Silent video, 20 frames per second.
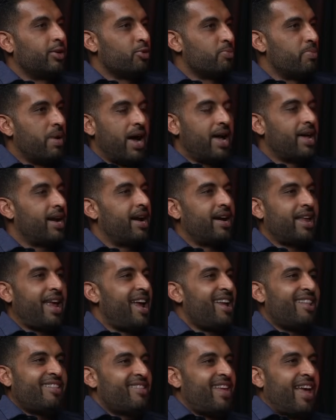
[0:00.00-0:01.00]
you buy it
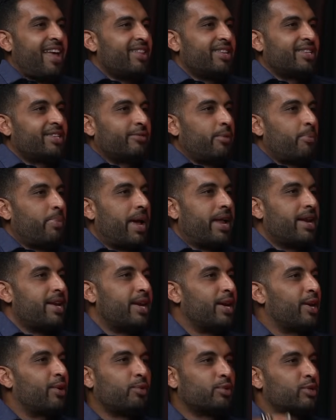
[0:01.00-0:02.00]
at 0.8 of a
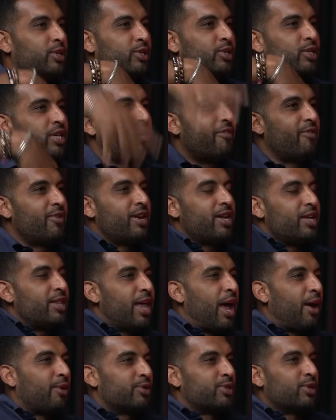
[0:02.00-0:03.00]
penny and it goes to
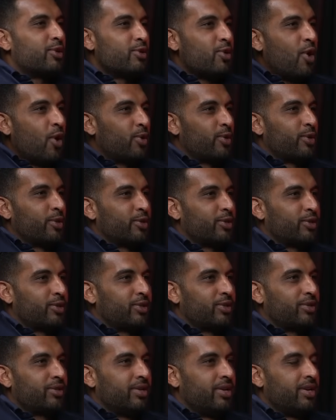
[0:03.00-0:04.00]

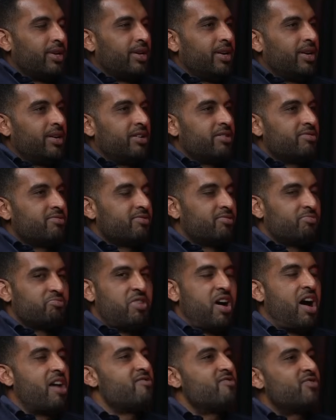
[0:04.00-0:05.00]
$70,000.
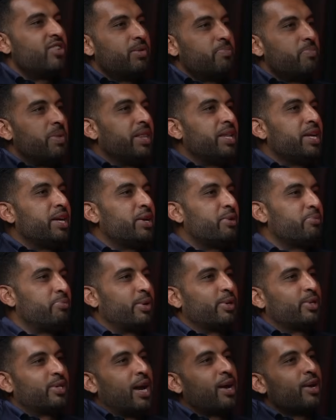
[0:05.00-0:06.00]
100
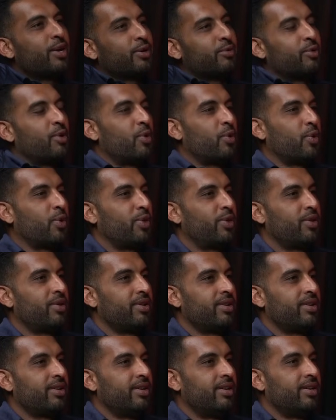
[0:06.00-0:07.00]
million%
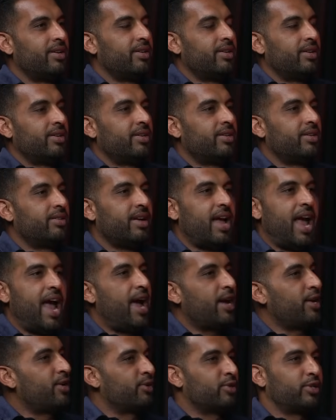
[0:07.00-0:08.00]
growth
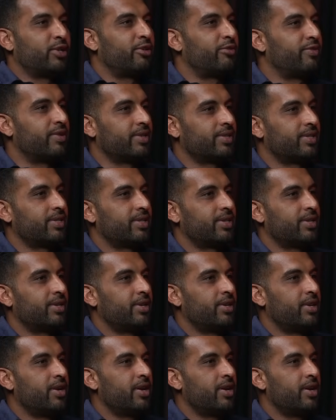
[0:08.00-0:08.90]
at your service.